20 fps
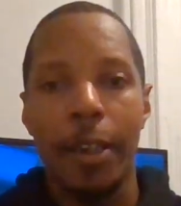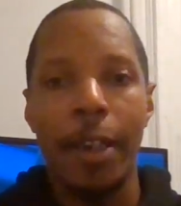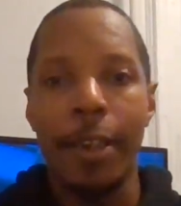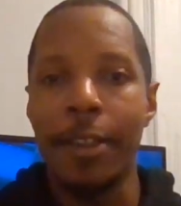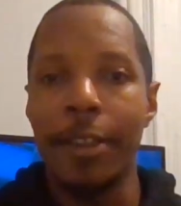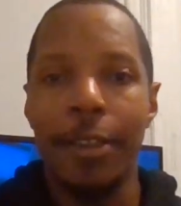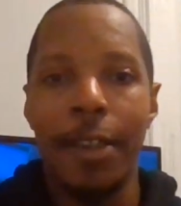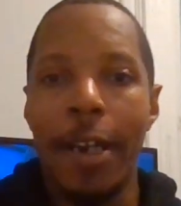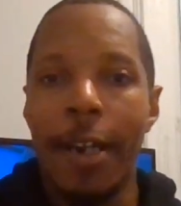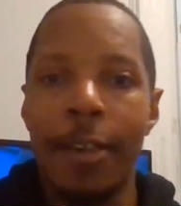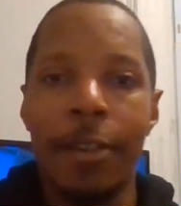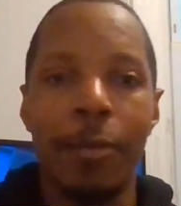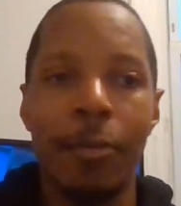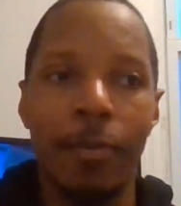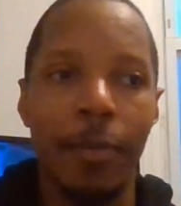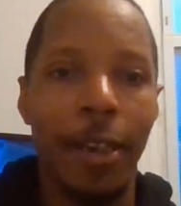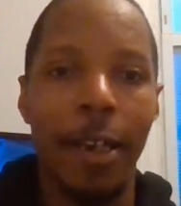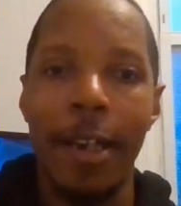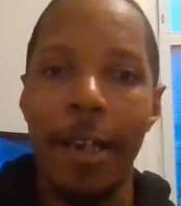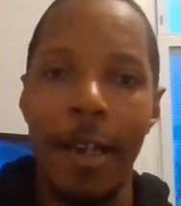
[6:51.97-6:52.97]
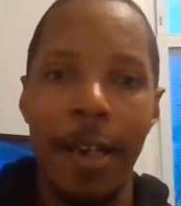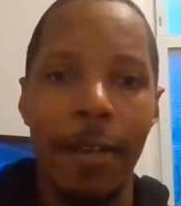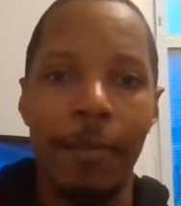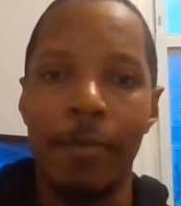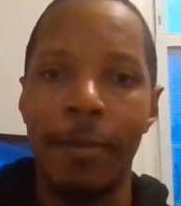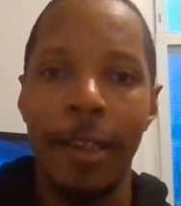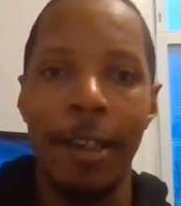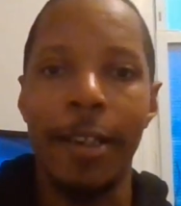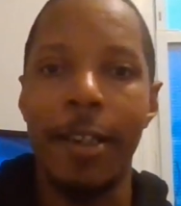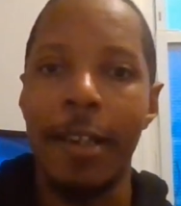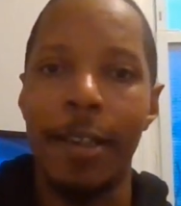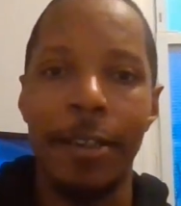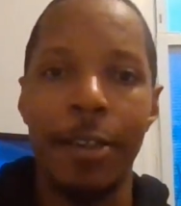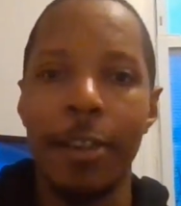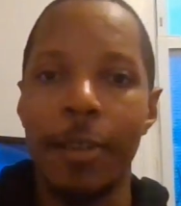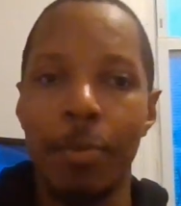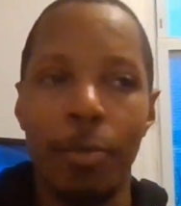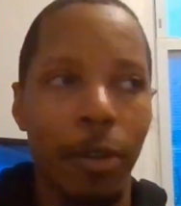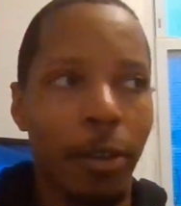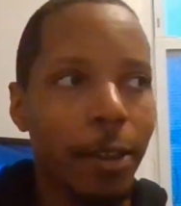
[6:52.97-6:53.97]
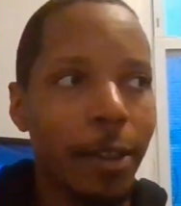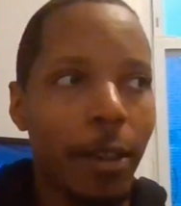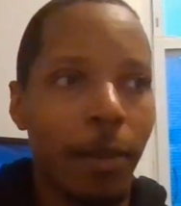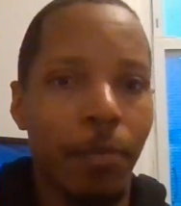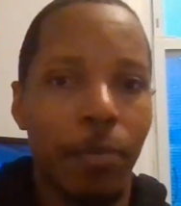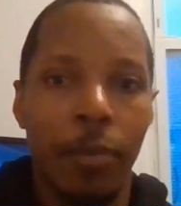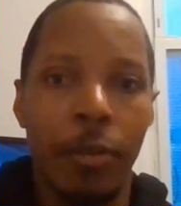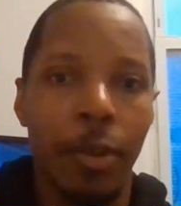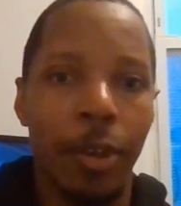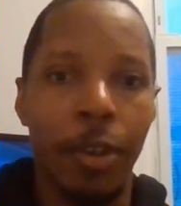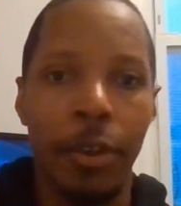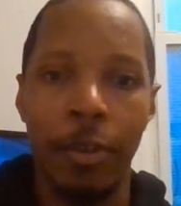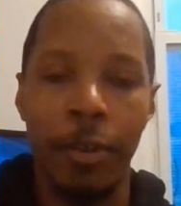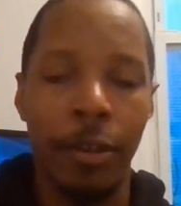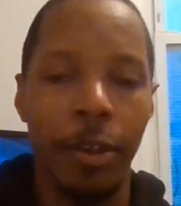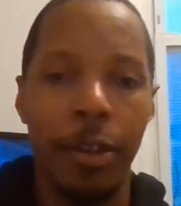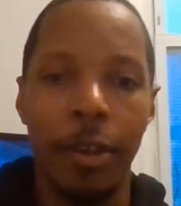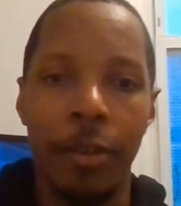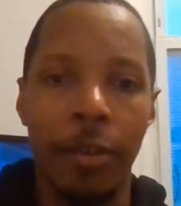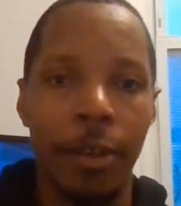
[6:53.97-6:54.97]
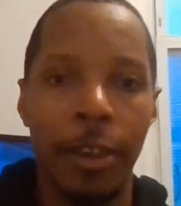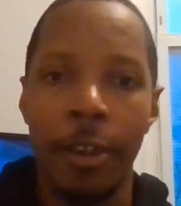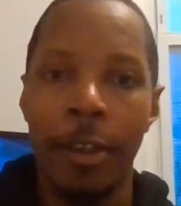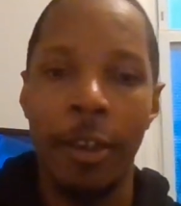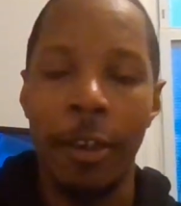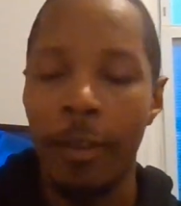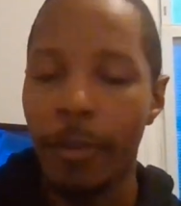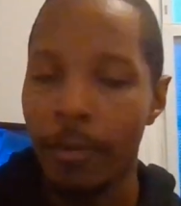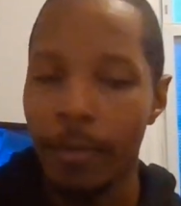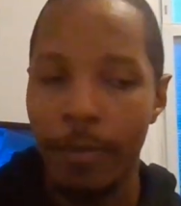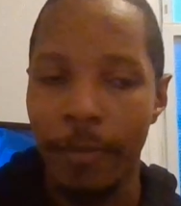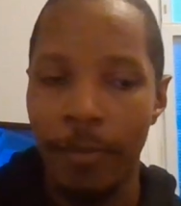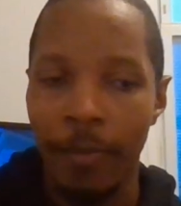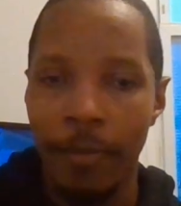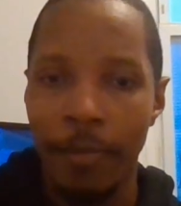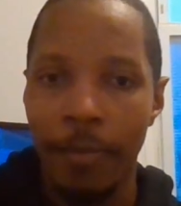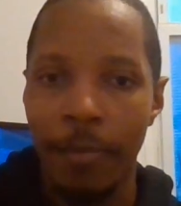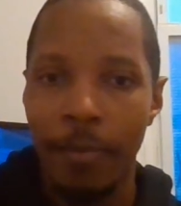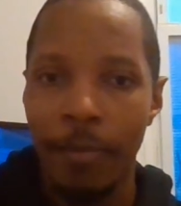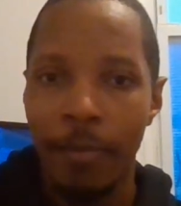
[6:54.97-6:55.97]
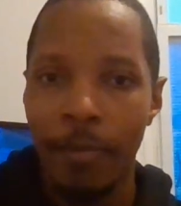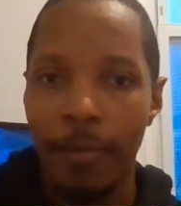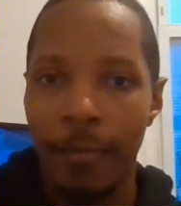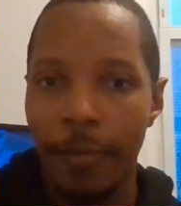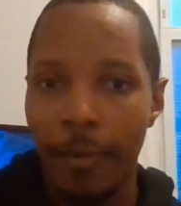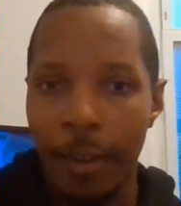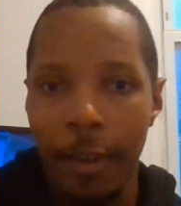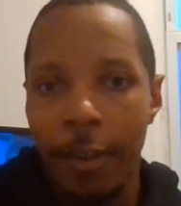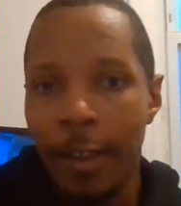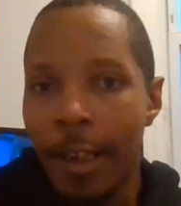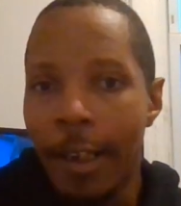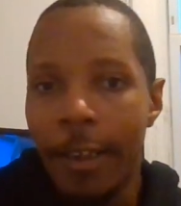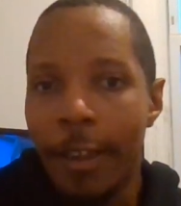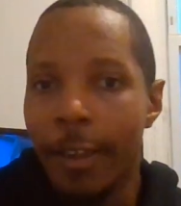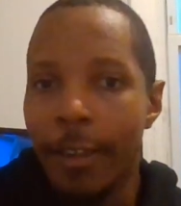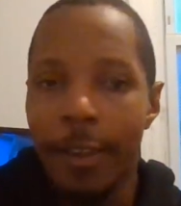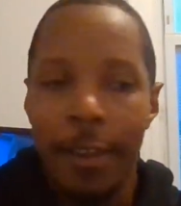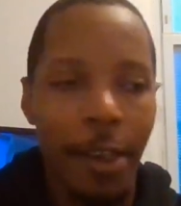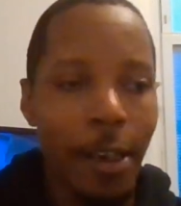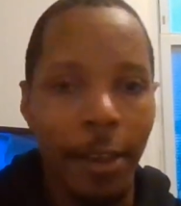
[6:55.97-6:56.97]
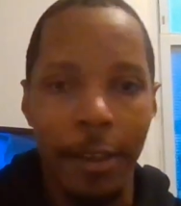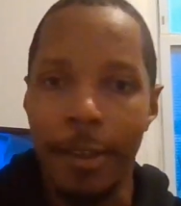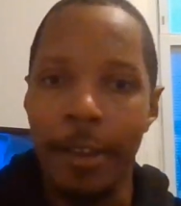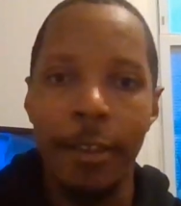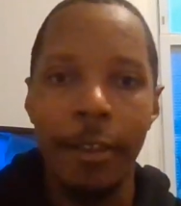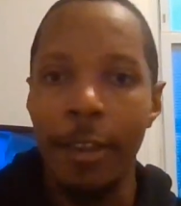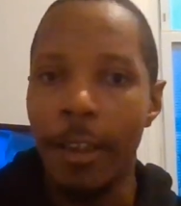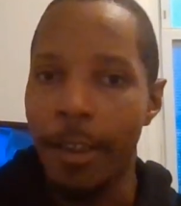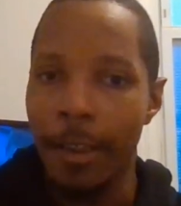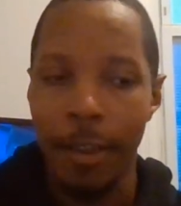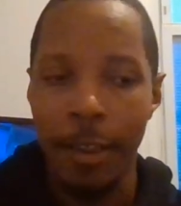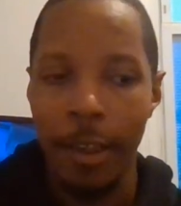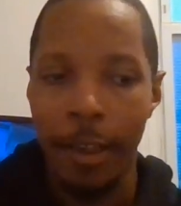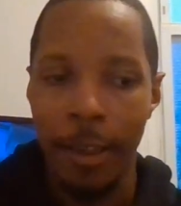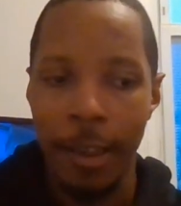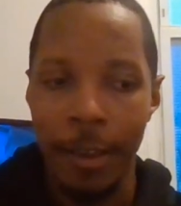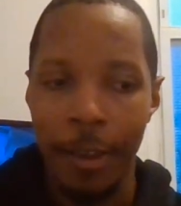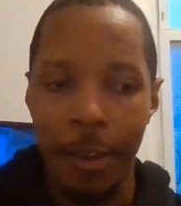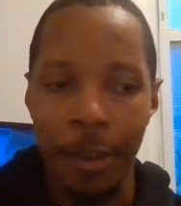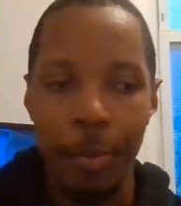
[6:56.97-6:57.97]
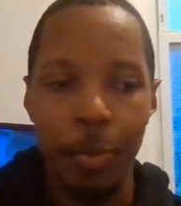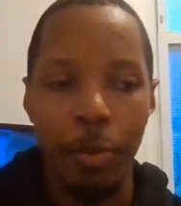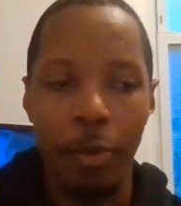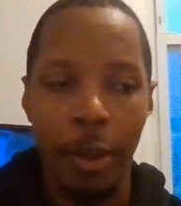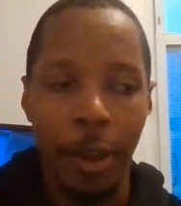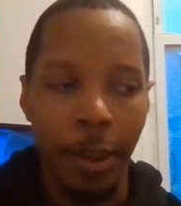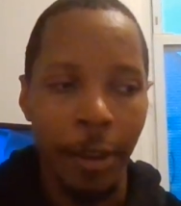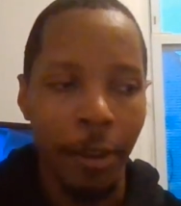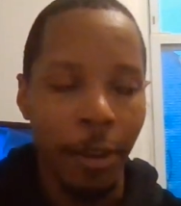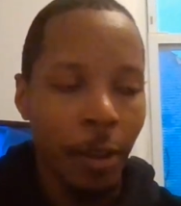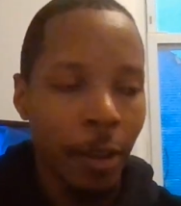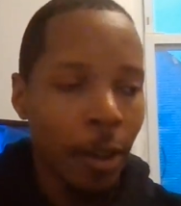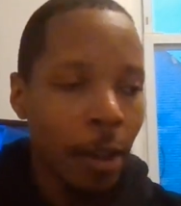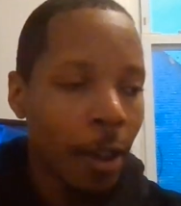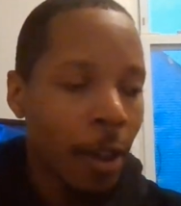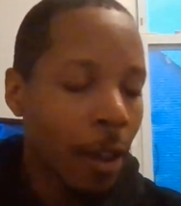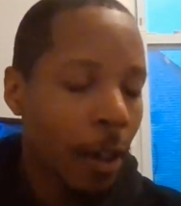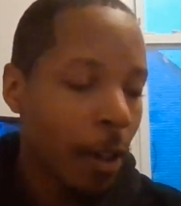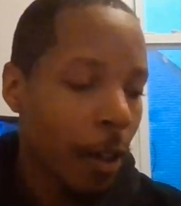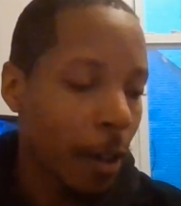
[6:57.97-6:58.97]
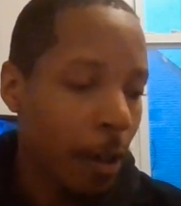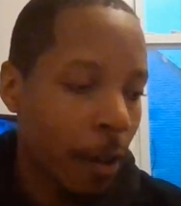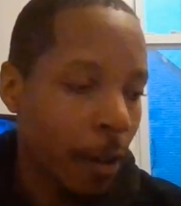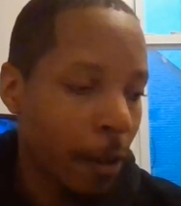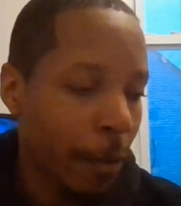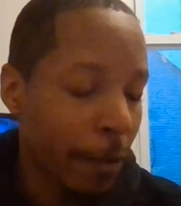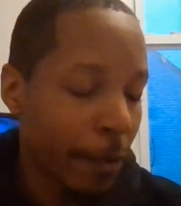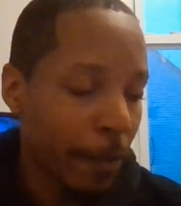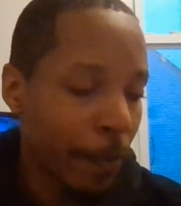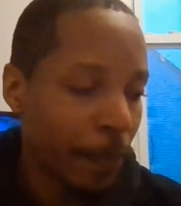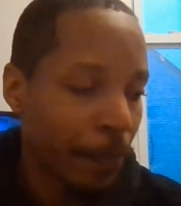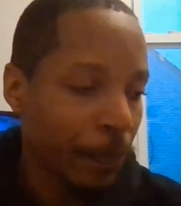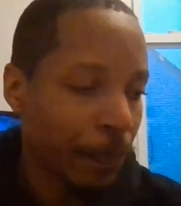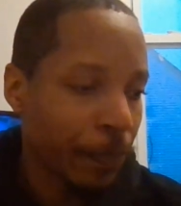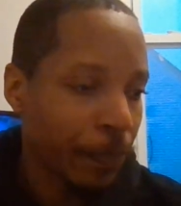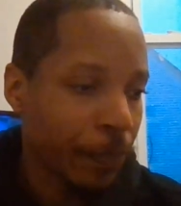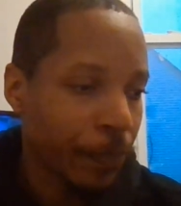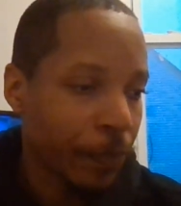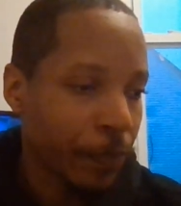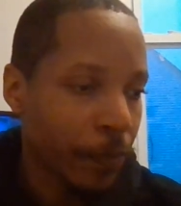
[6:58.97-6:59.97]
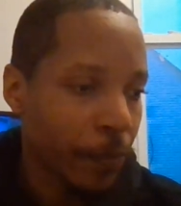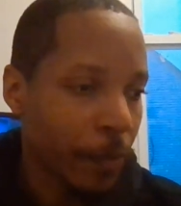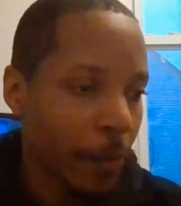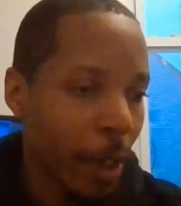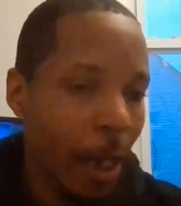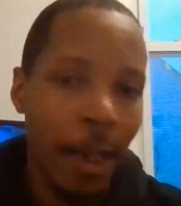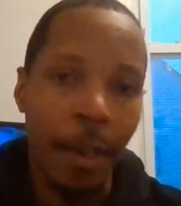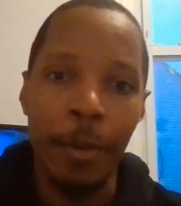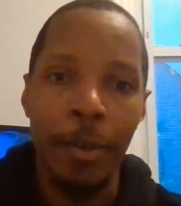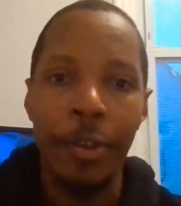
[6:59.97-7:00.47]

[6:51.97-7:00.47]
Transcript: I just I don't I'm like at this point it's like boo you're you're an adult you're not a, a teenage kid at this point um I